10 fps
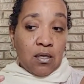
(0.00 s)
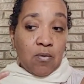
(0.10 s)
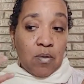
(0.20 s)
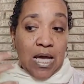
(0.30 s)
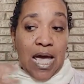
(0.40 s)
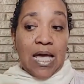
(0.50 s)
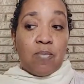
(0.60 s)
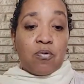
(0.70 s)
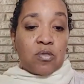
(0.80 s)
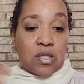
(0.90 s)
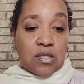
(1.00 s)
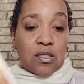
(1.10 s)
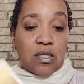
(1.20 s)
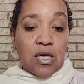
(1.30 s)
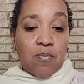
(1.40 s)
to be able to
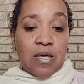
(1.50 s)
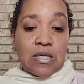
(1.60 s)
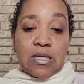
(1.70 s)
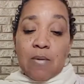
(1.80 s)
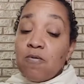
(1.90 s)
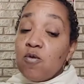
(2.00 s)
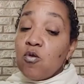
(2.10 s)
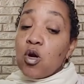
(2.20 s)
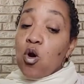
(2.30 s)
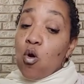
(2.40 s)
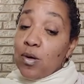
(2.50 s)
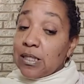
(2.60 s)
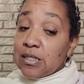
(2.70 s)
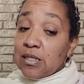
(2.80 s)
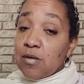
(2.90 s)
sleep. And some of you are
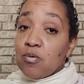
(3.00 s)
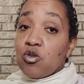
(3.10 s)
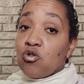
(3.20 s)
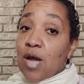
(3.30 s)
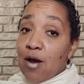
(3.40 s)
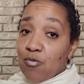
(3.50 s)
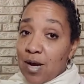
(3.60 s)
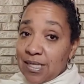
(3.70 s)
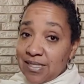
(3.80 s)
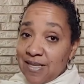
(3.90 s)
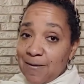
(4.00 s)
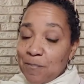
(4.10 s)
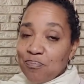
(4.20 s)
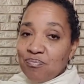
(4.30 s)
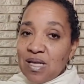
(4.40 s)
going to sleep, but you're not resting.
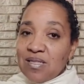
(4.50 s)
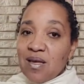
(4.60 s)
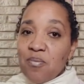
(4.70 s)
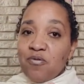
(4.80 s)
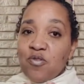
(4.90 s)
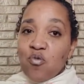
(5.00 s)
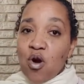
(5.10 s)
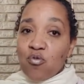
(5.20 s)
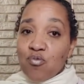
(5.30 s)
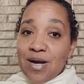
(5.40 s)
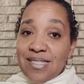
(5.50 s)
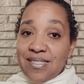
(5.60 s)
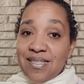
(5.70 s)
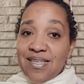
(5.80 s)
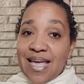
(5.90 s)
Some of you are
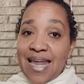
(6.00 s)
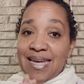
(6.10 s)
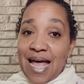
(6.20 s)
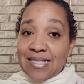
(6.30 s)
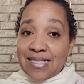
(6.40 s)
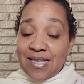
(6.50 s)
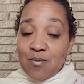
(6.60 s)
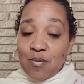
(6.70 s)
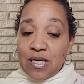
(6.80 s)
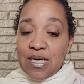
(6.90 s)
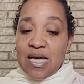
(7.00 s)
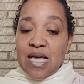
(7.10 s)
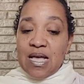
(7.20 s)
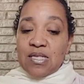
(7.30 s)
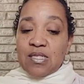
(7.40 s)
resting and not sleeping.
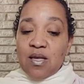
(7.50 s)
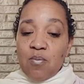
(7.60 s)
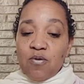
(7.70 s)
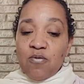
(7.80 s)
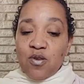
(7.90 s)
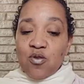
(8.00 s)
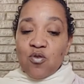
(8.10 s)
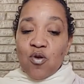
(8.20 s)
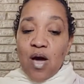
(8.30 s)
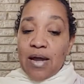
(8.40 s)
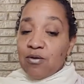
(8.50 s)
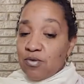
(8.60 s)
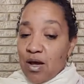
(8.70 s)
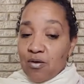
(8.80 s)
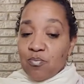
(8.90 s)
Some of you, I
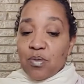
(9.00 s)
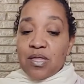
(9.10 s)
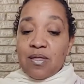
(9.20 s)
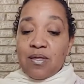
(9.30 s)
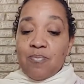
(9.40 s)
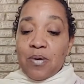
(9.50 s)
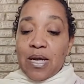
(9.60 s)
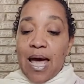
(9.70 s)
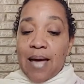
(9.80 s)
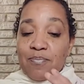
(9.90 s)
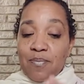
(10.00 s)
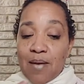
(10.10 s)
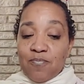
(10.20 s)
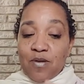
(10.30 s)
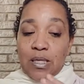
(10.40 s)
don't know, but but I'm
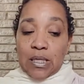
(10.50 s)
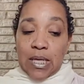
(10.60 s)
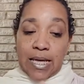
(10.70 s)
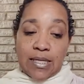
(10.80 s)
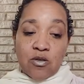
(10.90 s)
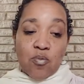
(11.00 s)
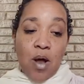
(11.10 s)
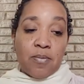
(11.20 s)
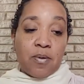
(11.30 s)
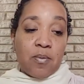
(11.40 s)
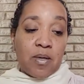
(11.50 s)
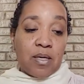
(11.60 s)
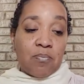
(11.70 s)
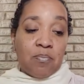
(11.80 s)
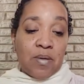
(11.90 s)
I'm feeling like there's probably
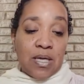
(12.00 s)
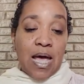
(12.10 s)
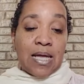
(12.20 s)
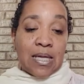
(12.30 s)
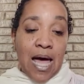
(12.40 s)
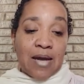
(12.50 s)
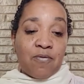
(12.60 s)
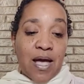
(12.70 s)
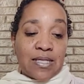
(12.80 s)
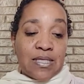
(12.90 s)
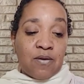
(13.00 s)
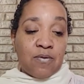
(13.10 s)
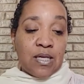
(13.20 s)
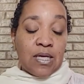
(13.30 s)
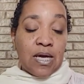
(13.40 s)
been been a lot of
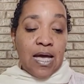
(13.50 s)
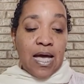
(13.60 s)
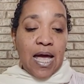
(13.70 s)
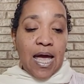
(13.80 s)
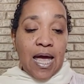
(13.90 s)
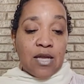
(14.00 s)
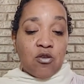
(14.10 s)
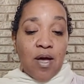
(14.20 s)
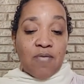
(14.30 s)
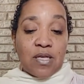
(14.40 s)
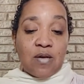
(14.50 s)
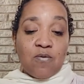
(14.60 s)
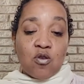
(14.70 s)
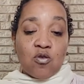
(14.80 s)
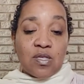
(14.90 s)
activity and you haven't
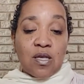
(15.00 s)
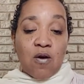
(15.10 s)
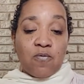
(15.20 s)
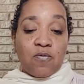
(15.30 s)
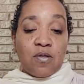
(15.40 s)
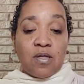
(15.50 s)
given yourself